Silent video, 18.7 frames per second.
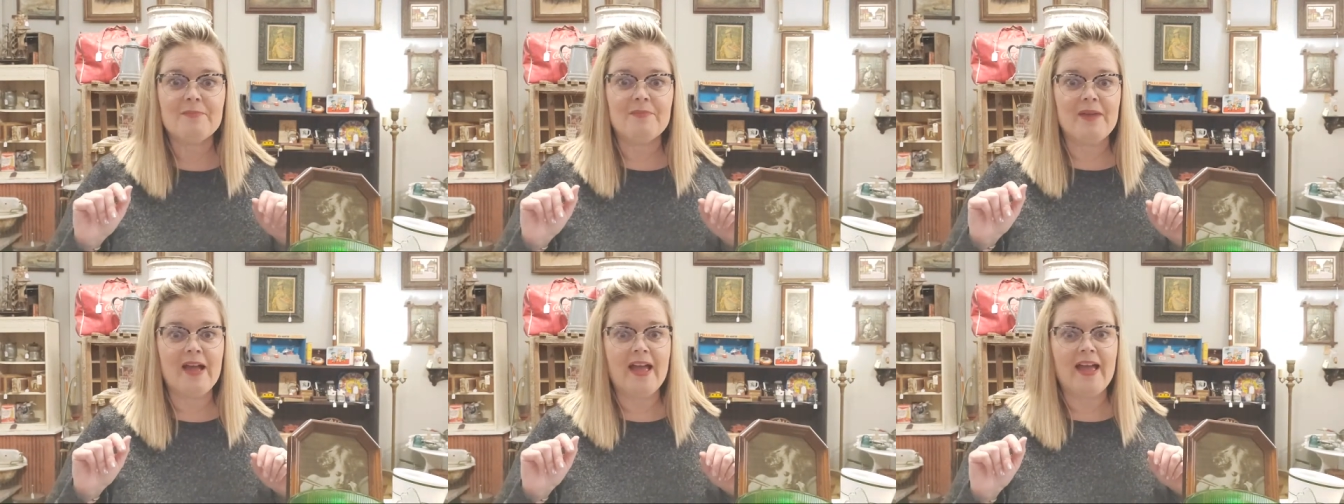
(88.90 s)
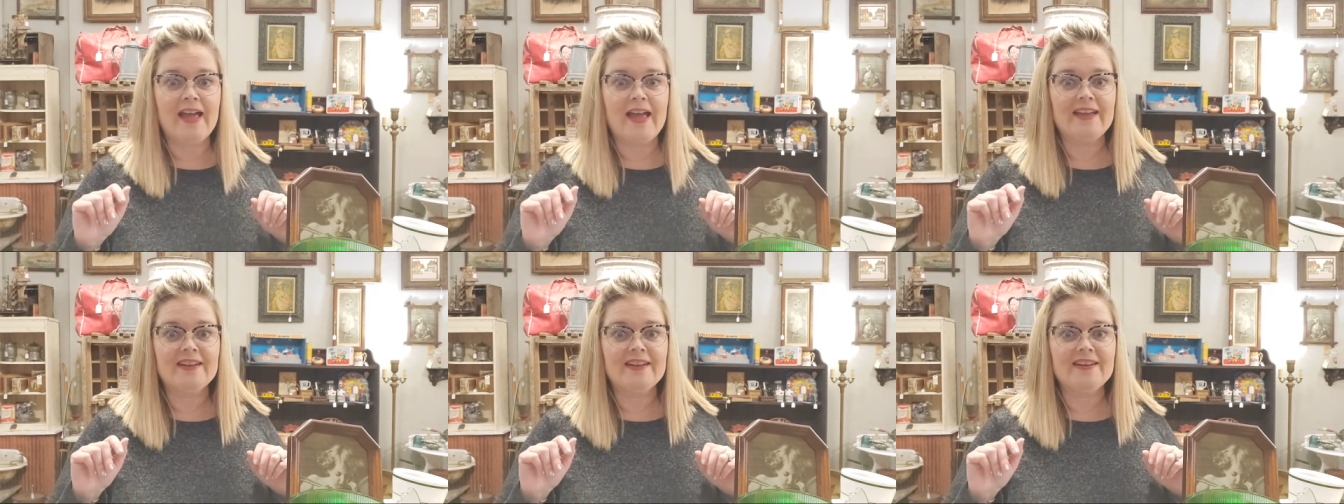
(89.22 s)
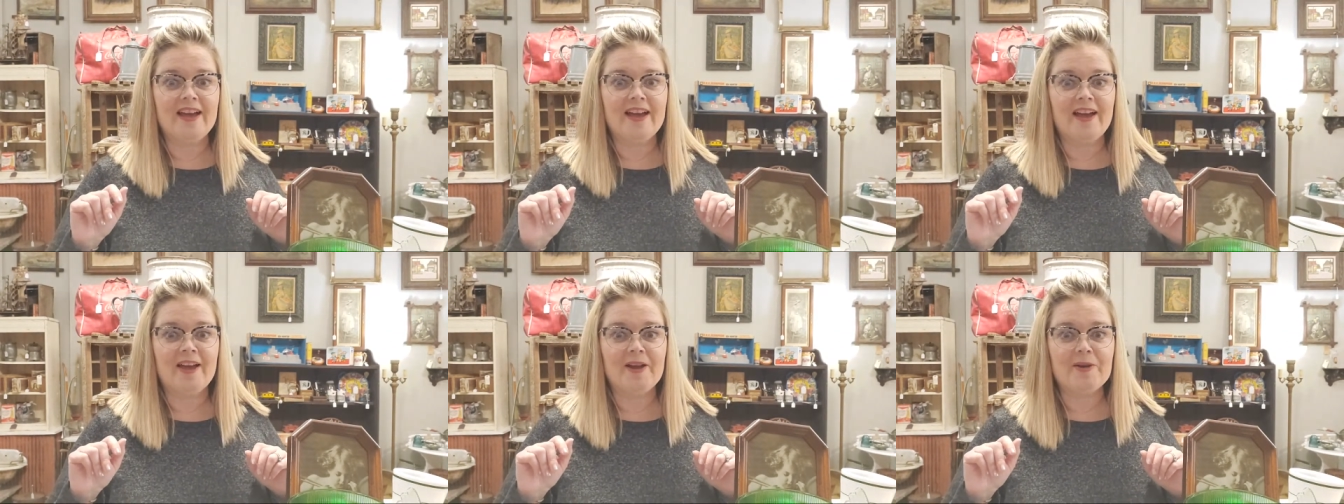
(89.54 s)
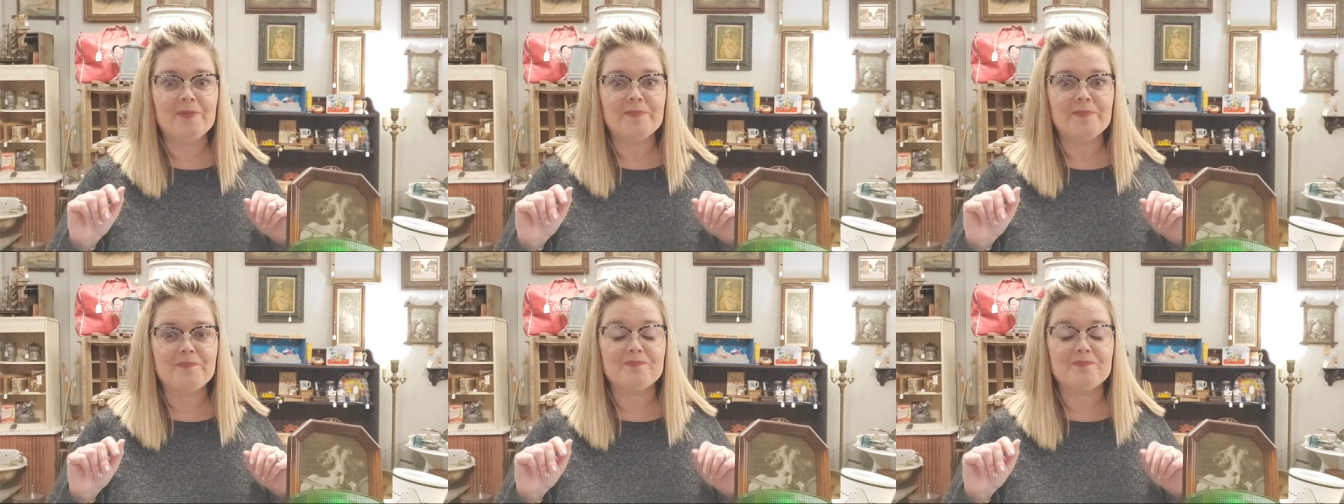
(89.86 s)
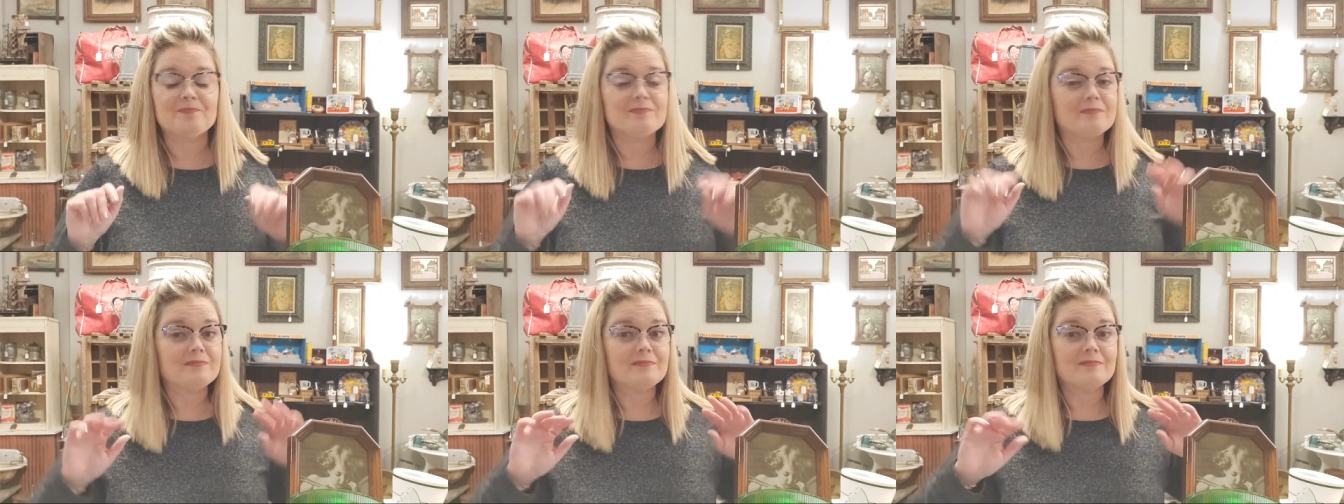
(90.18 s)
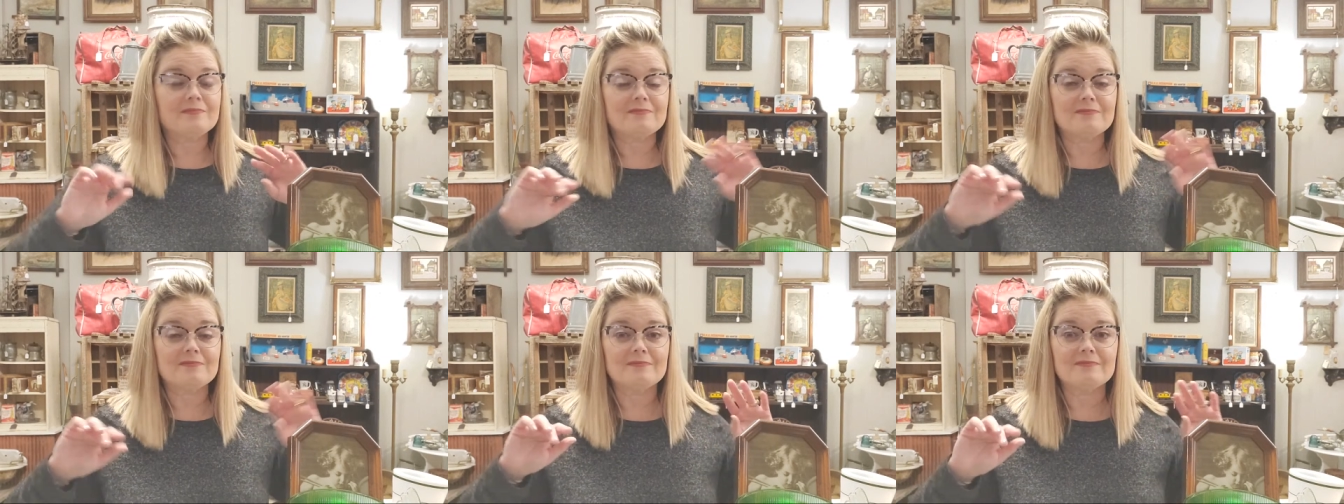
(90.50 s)
and um,
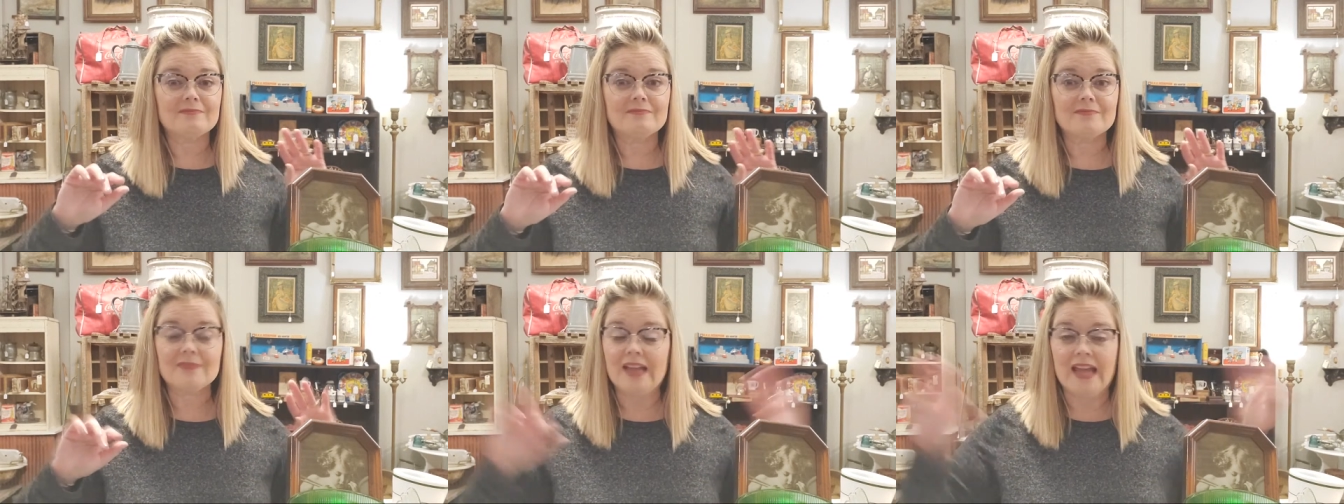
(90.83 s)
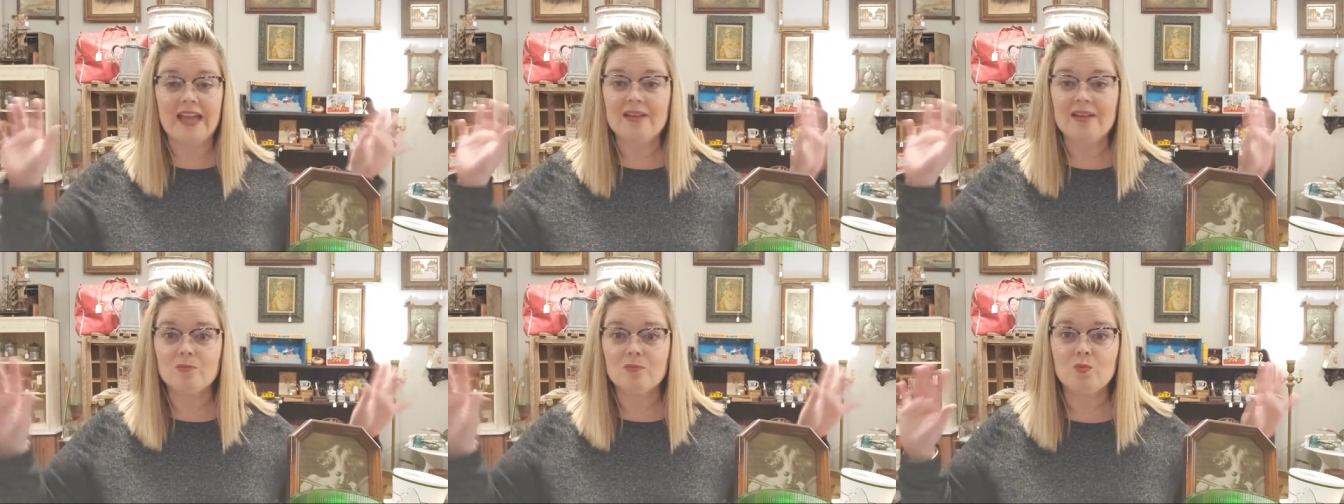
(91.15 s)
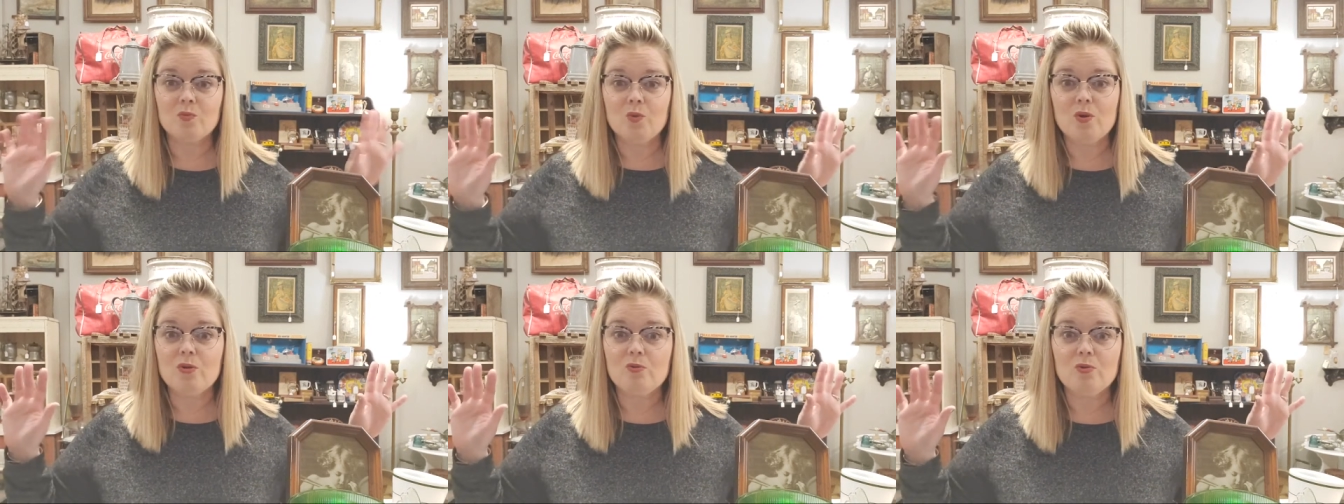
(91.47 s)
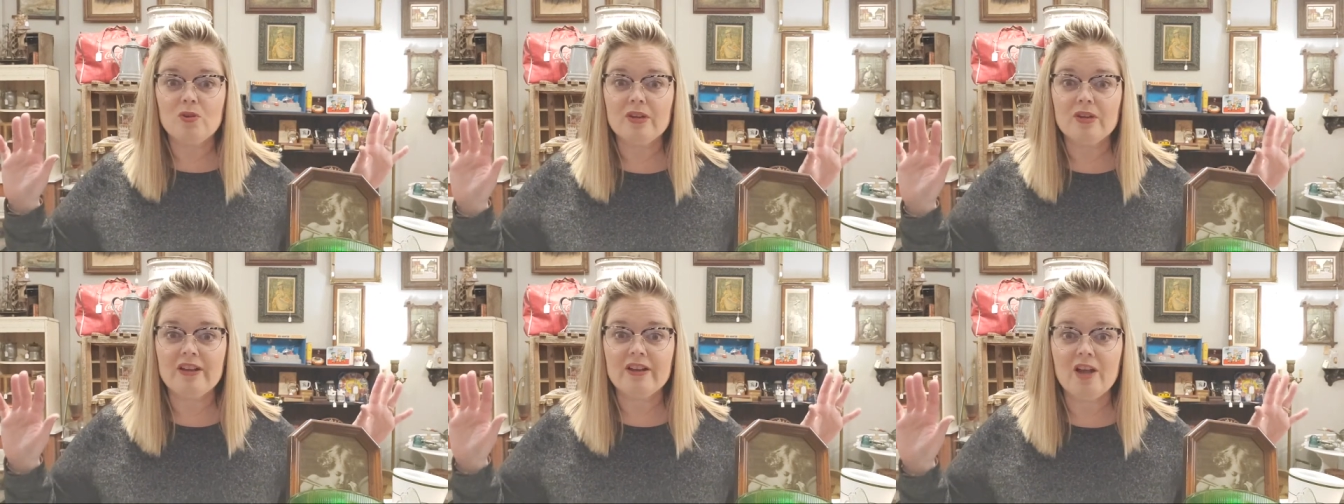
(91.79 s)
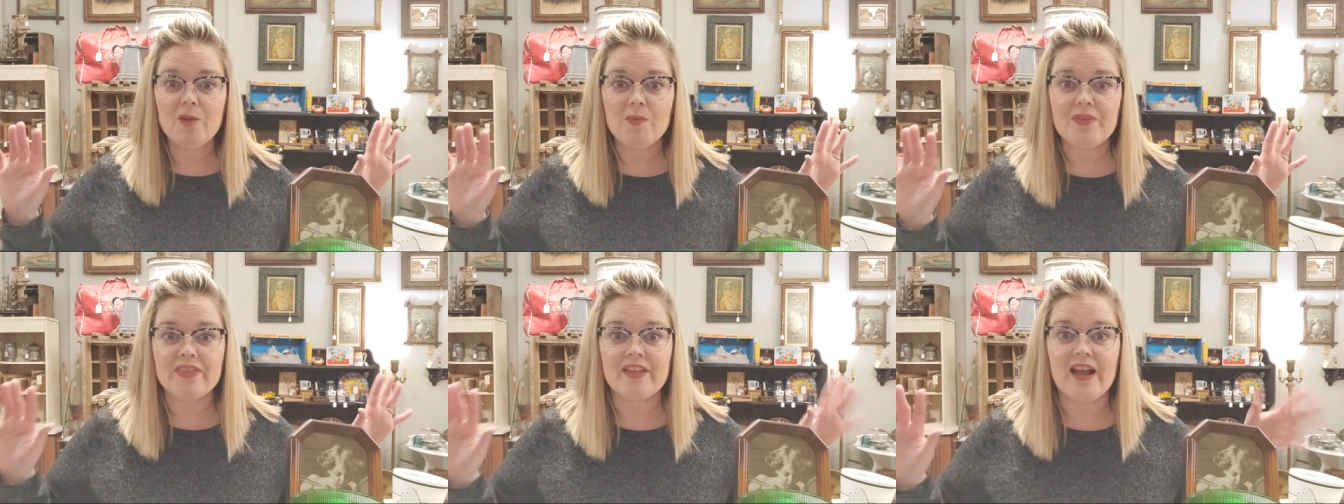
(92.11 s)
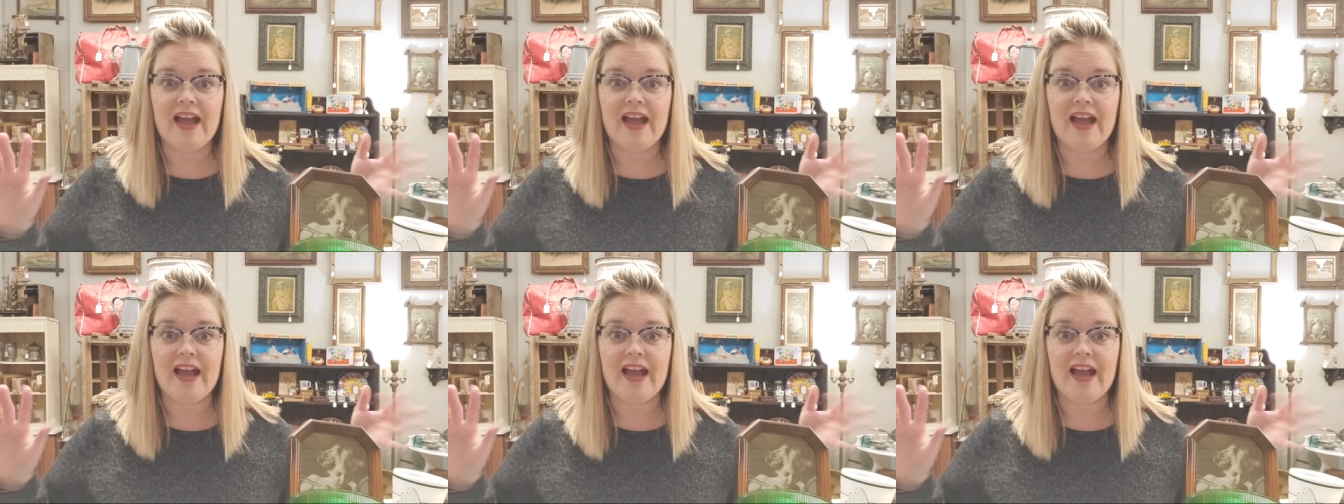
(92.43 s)
and we'll we'll get on with it.